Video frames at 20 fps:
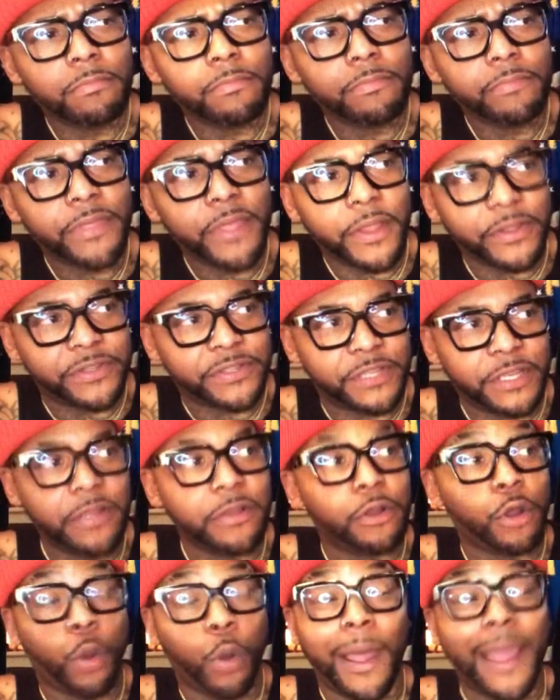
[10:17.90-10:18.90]
They're
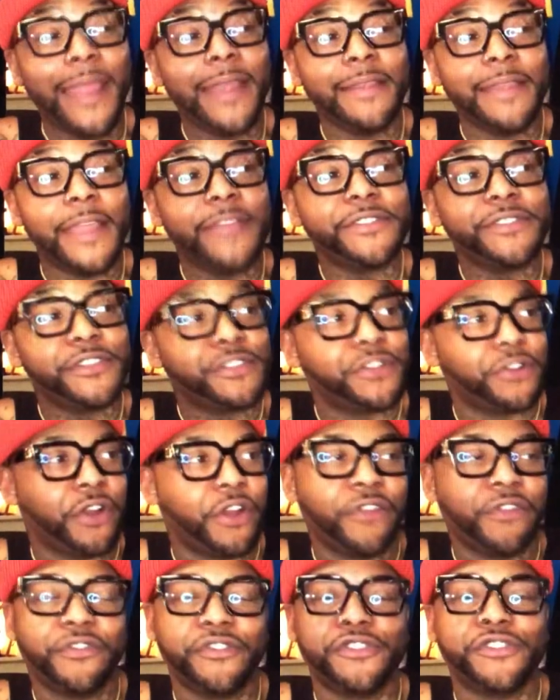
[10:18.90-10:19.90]
still quite
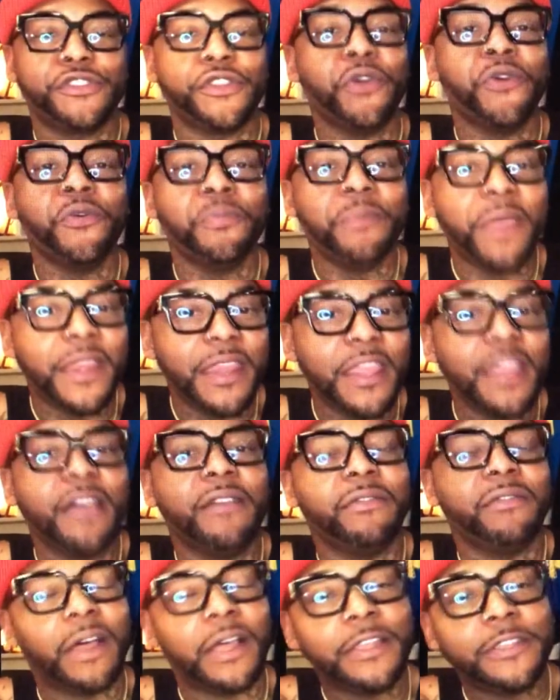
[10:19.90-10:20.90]
necessary for so many
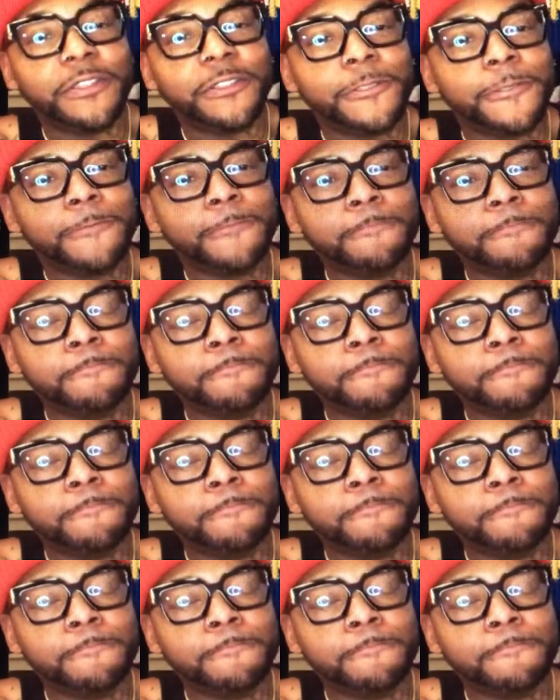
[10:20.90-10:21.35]
of us